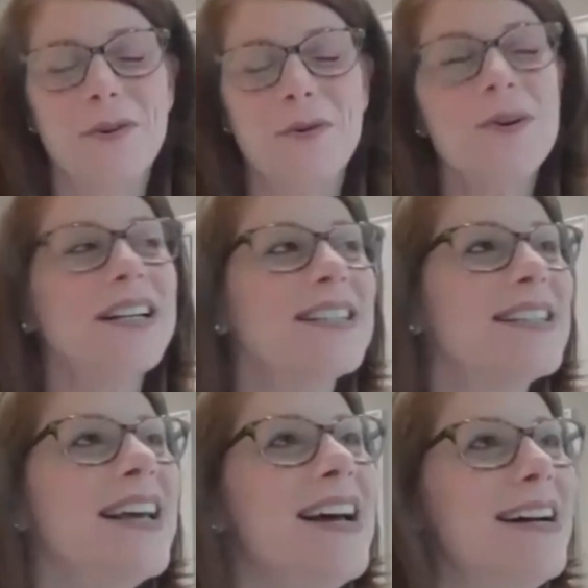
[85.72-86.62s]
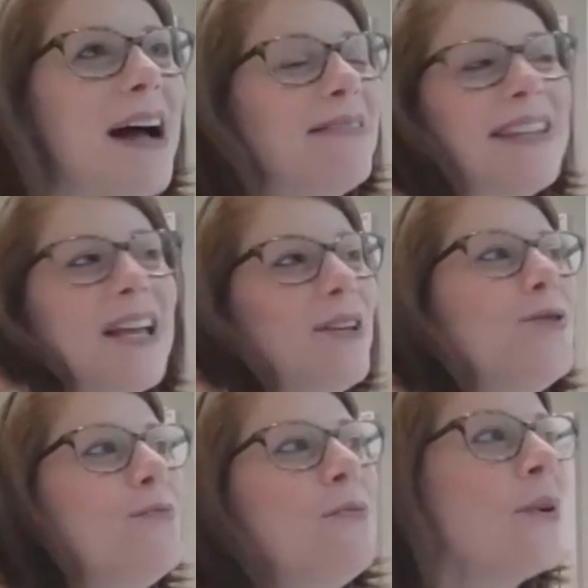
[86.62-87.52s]
of course. I'll tell
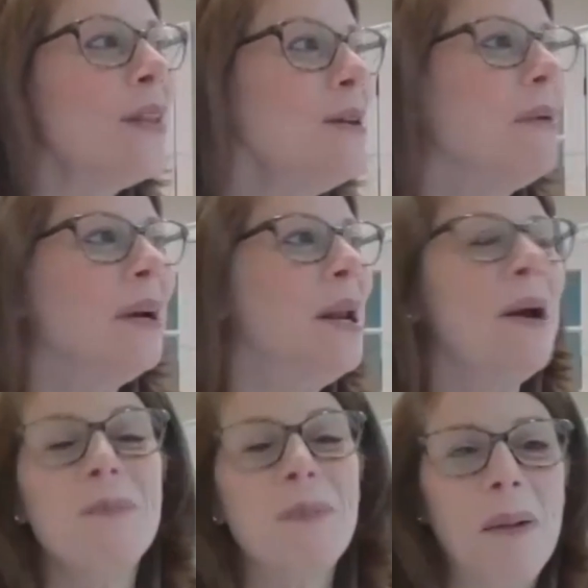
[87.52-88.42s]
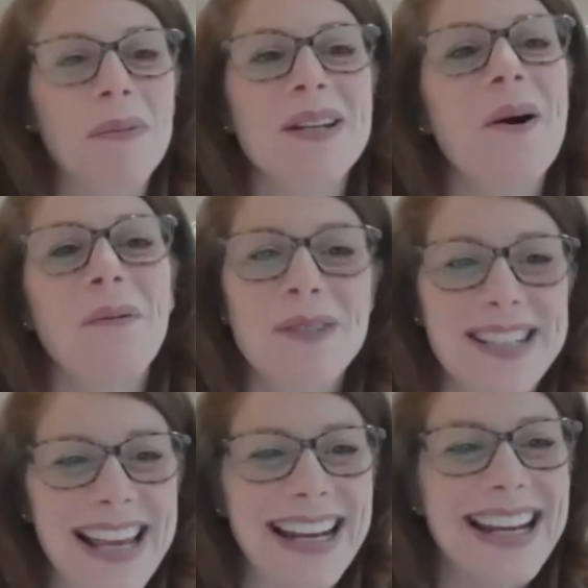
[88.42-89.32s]
you more than you want to know, probably. No, I'm
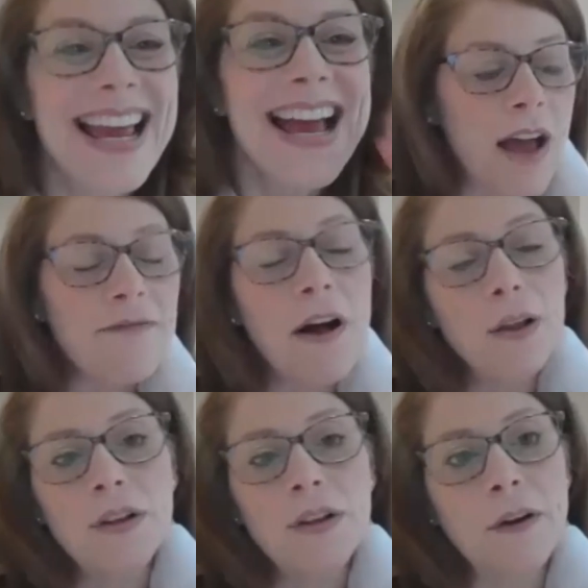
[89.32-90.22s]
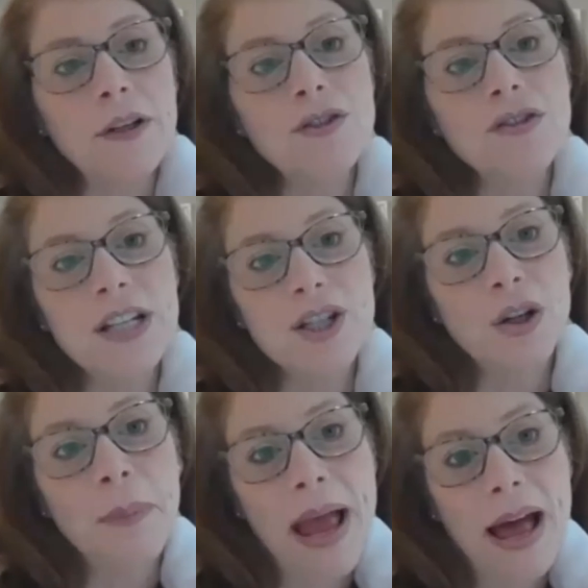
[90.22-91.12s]
just kidding. I followed a very
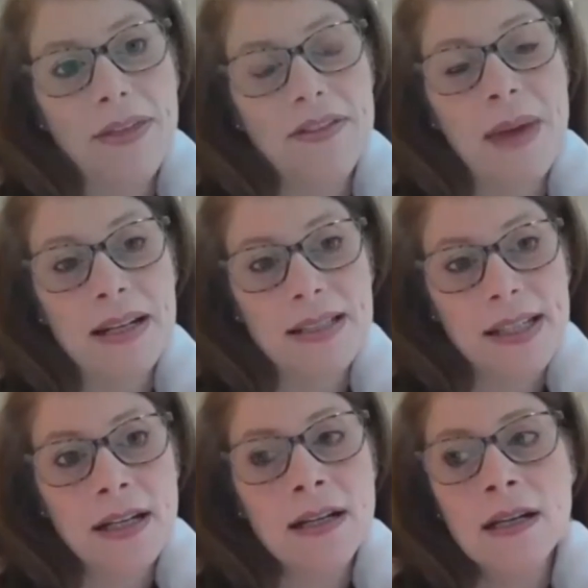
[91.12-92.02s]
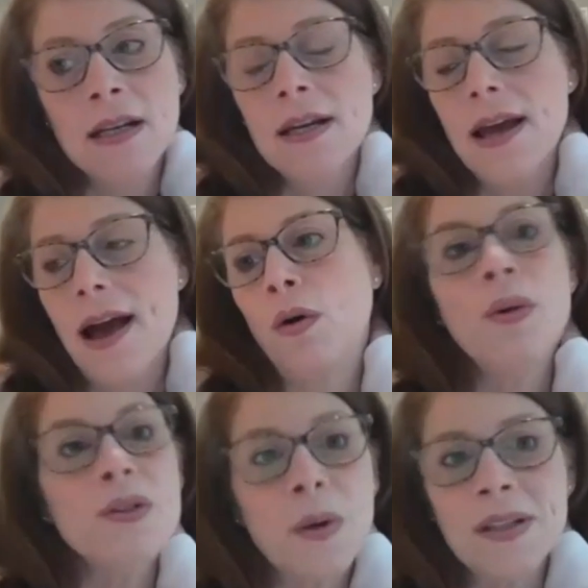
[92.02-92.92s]
traditional path to medicine.
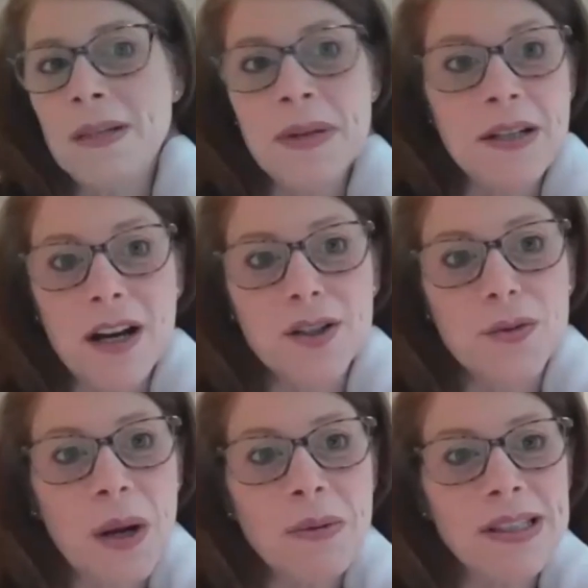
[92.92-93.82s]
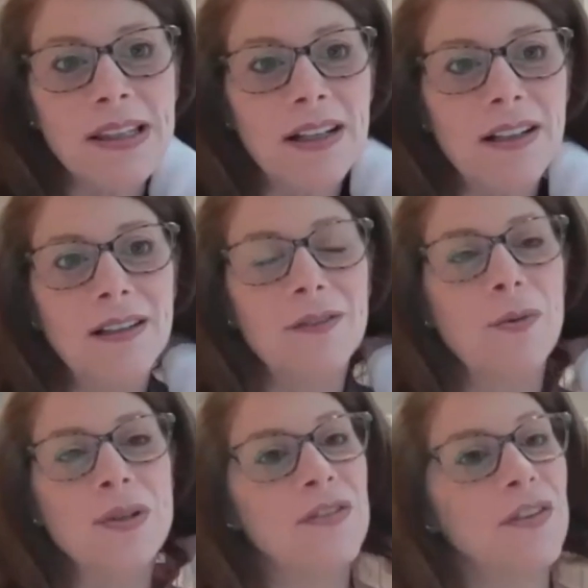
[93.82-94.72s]
Always wanted to be a doctor when I was little,
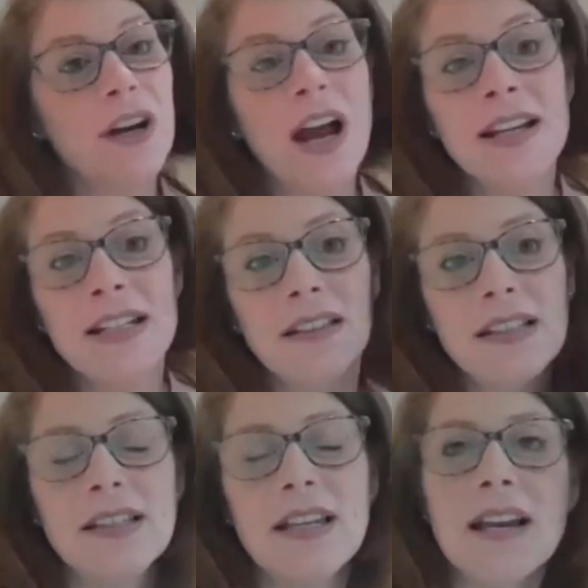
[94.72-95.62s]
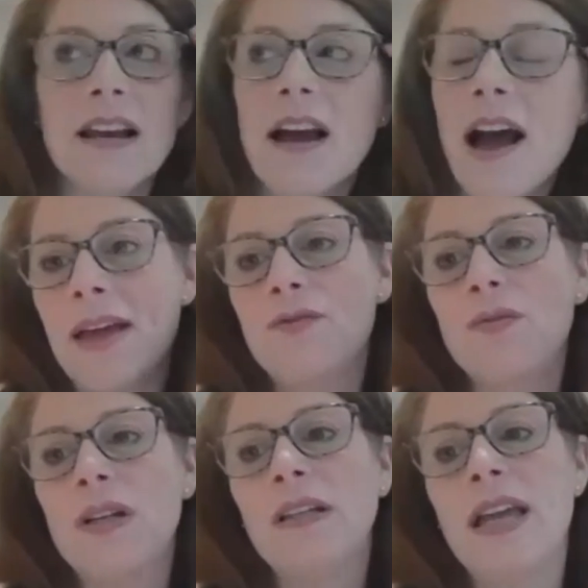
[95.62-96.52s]
always very idealistic, and
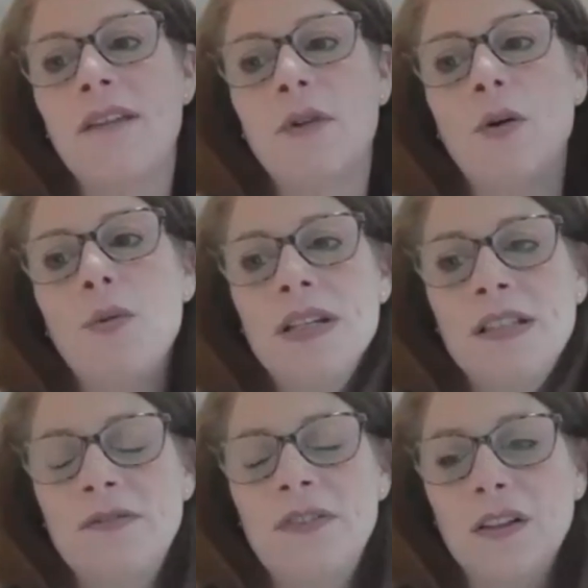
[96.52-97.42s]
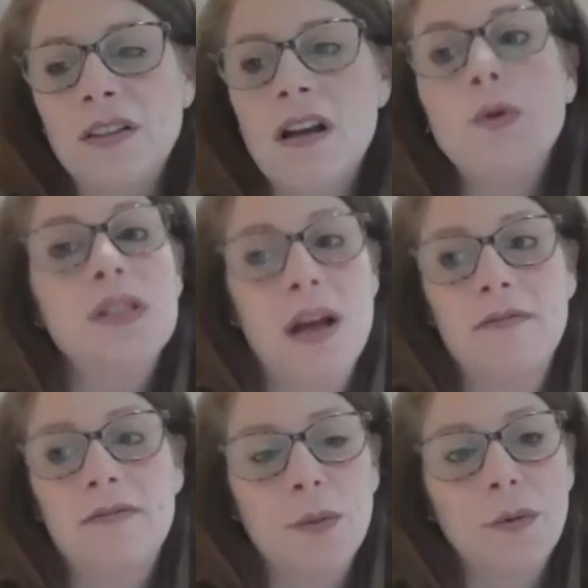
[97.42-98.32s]
really have always felt most
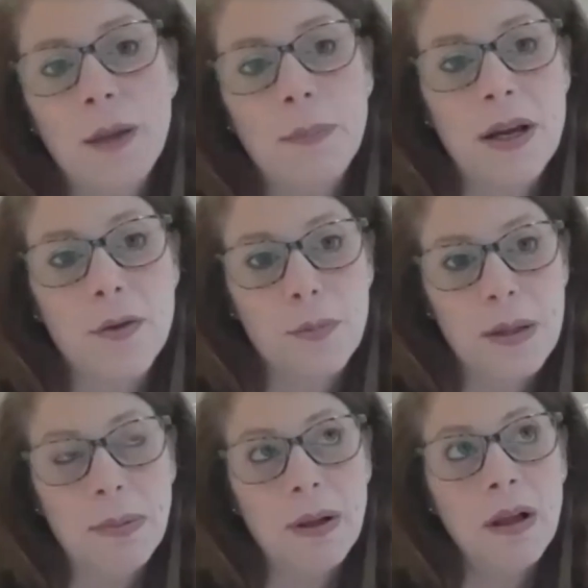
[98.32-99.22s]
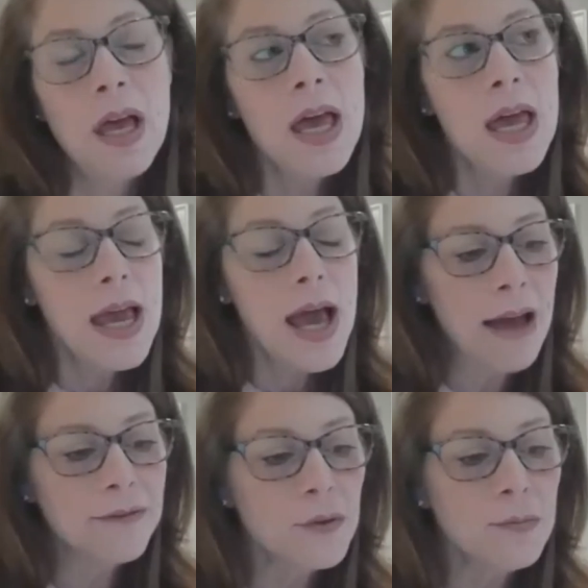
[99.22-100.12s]
comfortable helping other people.
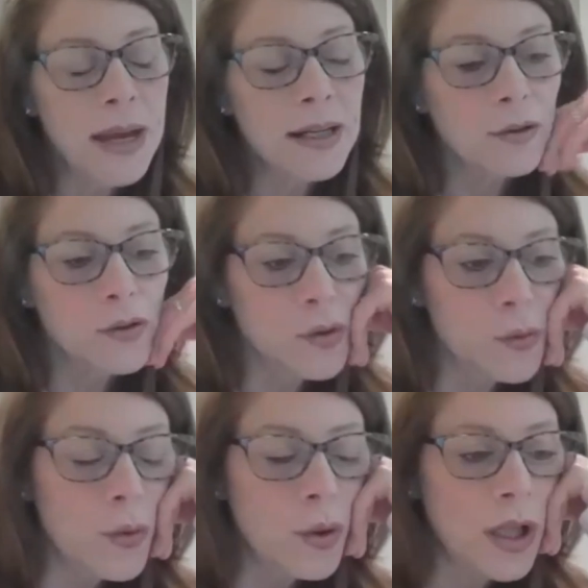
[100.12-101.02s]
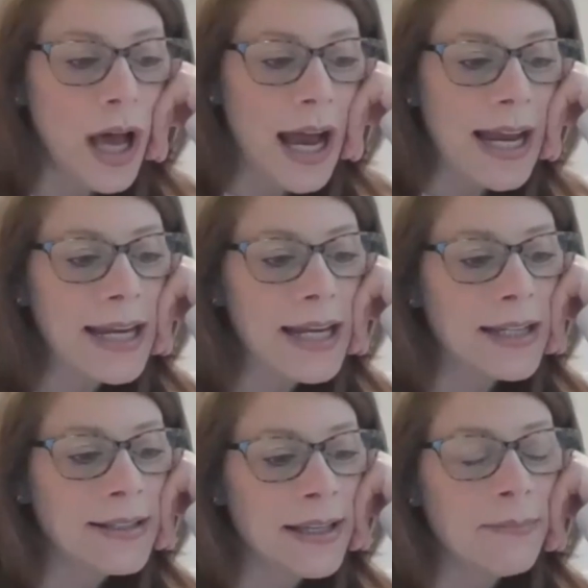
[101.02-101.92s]
After medical school,
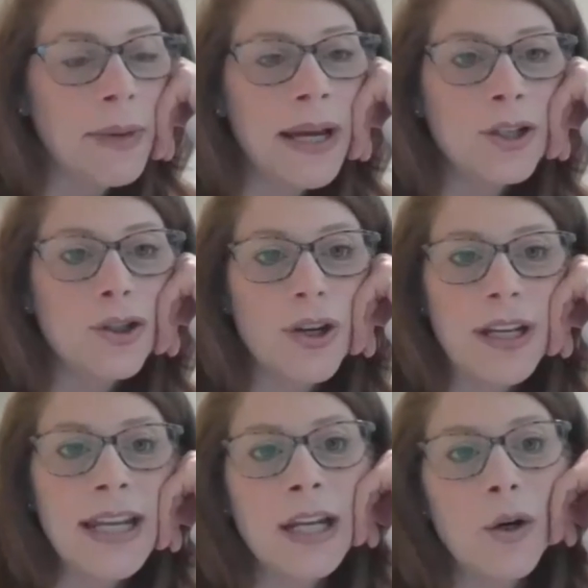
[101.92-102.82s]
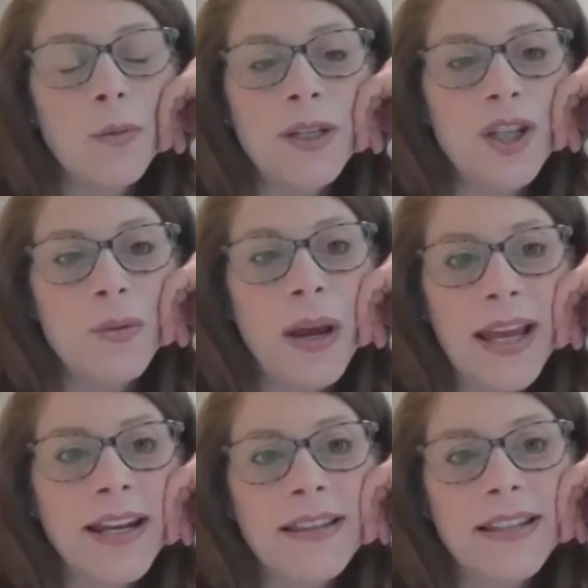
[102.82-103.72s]
I did my training in
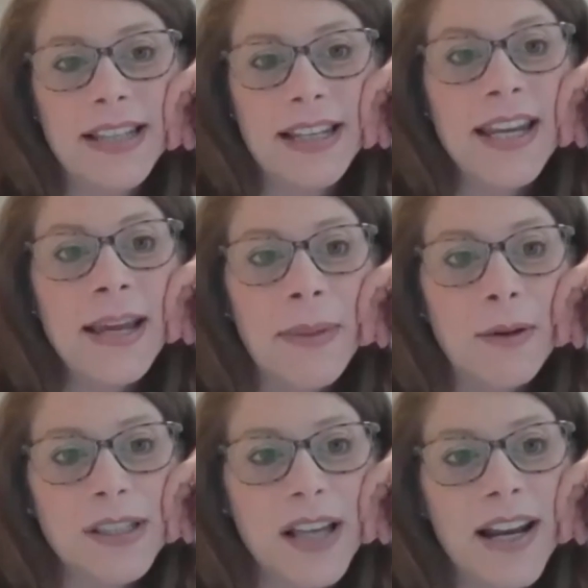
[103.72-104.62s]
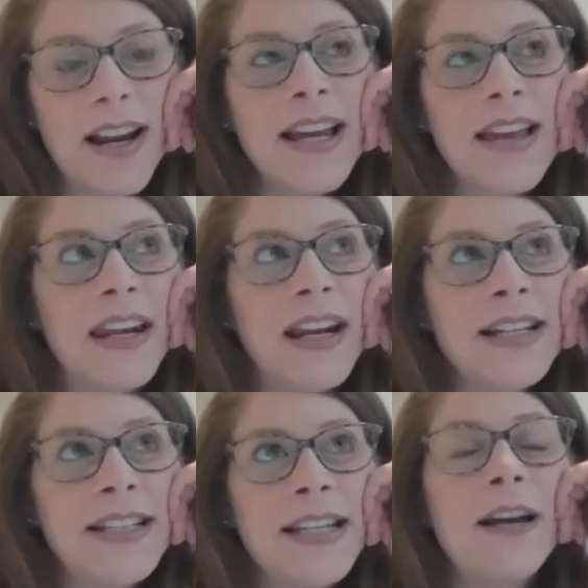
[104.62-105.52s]
OBGYN in the city at Mount Sinai, and then
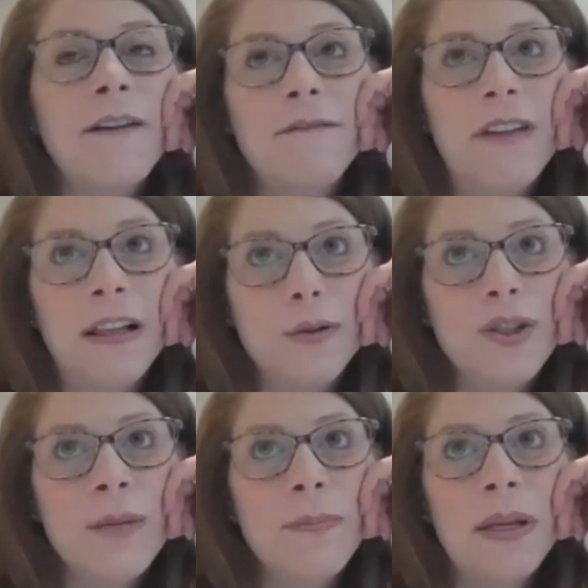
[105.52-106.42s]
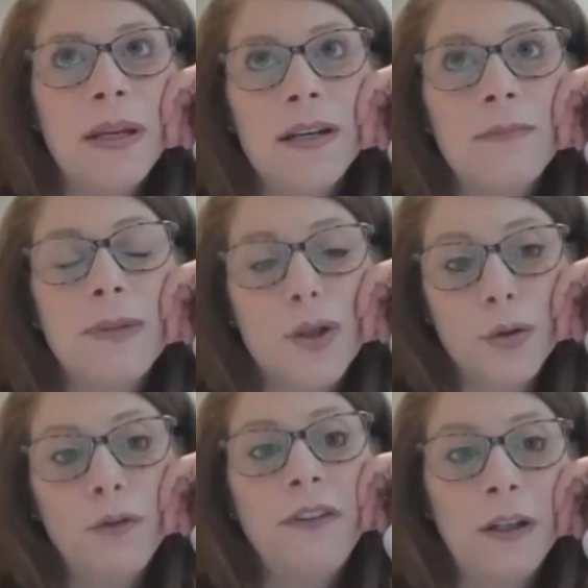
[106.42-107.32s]
I did a fellowship in
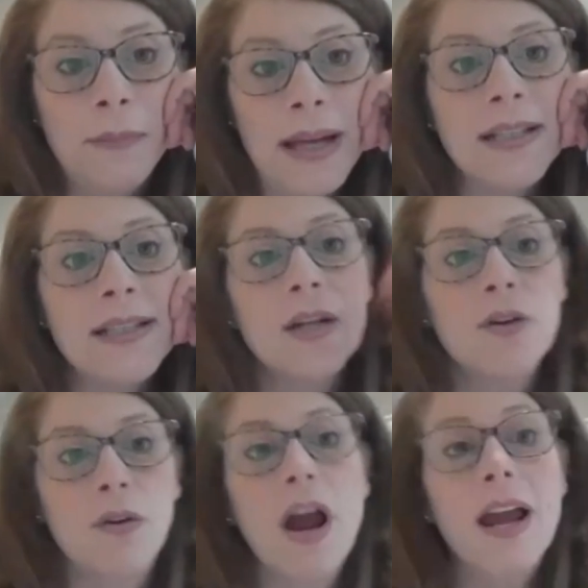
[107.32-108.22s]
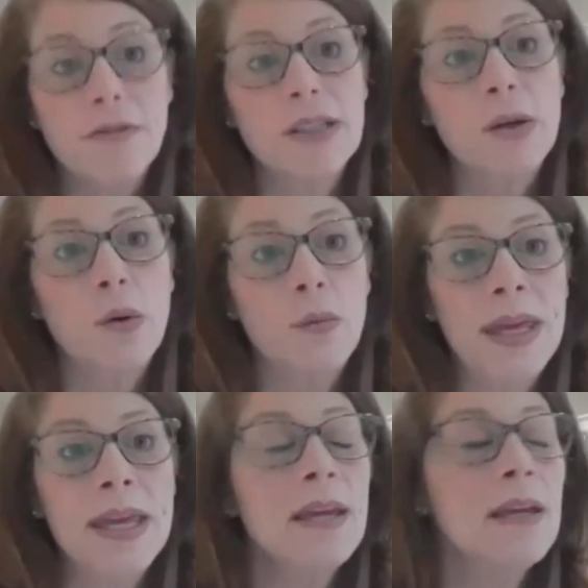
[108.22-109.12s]
maternal fetal medicine or high-risk OB
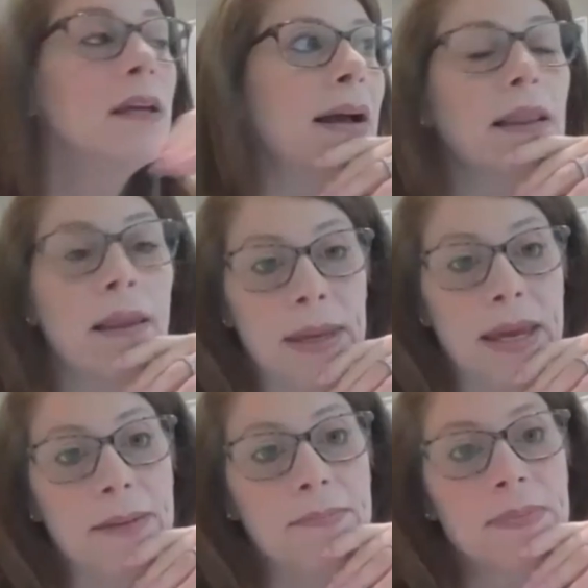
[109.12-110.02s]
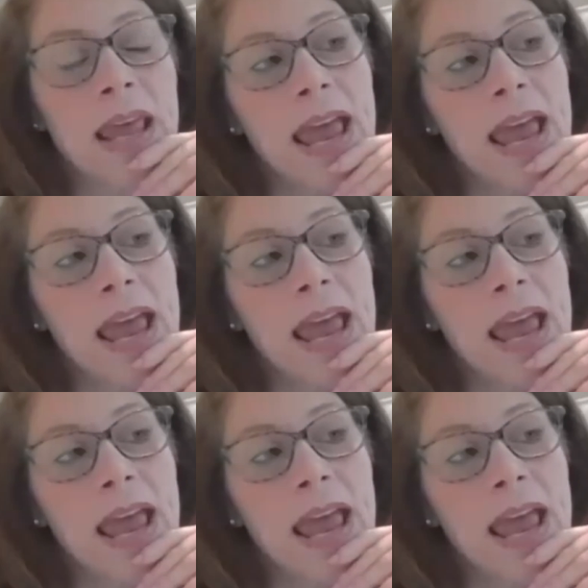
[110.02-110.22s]
at Columbia.